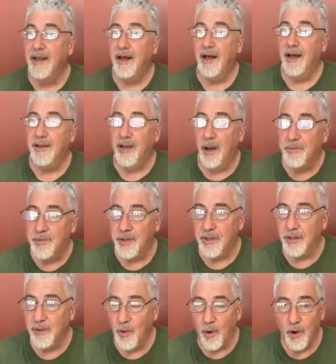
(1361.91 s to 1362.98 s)
uh, come to
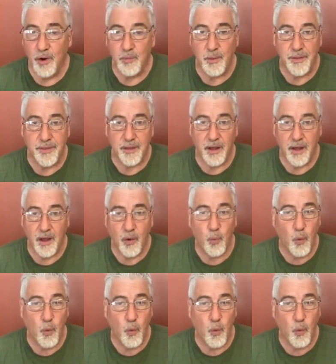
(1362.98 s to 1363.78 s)
the Lord with a, a,